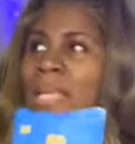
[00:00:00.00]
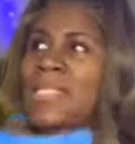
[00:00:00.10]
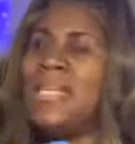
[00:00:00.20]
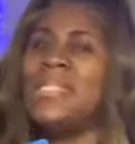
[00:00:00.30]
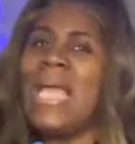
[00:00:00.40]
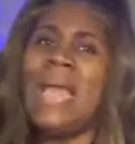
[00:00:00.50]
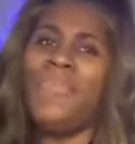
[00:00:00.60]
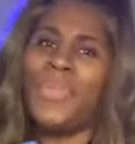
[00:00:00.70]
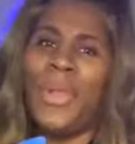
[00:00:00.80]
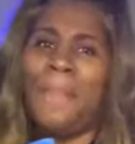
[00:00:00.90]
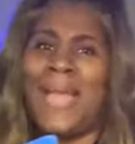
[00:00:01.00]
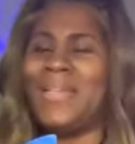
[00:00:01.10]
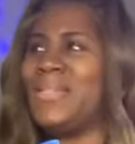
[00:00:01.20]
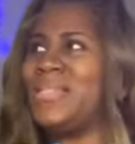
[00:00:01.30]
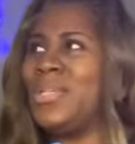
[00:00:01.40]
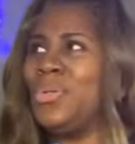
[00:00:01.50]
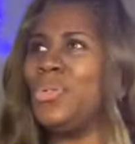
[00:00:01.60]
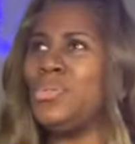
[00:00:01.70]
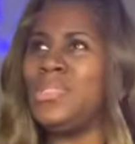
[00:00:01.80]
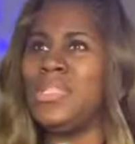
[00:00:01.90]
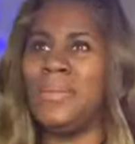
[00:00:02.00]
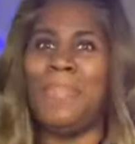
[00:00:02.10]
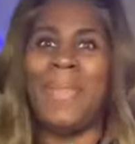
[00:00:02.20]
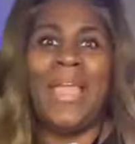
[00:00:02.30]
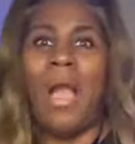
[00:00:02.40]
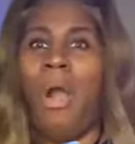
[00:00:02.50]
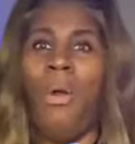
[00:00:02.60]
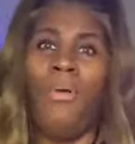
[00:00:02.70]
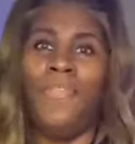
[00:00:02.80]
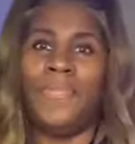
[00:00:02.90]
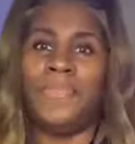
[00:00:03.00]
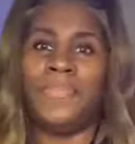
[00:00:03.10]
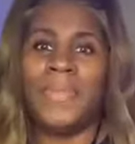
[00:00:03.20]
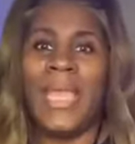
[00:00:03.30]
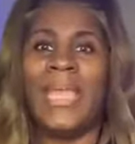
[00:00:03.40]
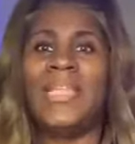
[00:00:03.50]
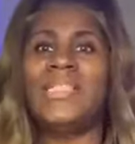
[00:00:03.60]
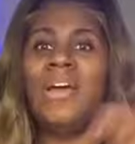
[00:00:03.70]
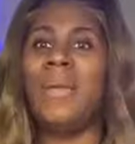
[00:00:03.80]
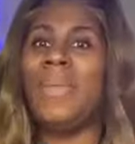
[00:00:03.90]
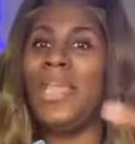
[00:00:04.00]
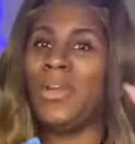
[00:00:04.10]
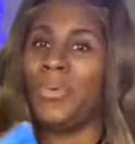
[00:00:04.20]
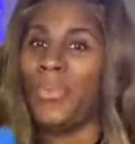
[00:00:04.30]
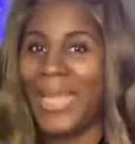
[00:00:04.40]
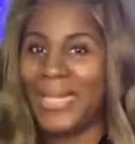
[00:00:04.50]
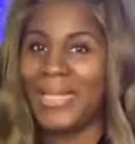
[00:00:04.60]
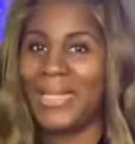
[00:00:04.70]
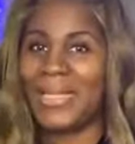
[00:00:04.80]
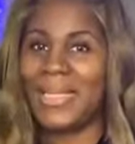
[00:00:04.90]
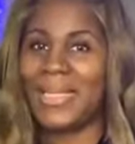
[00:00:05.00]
Sometimes when your body is so used to being off and it start being corrected,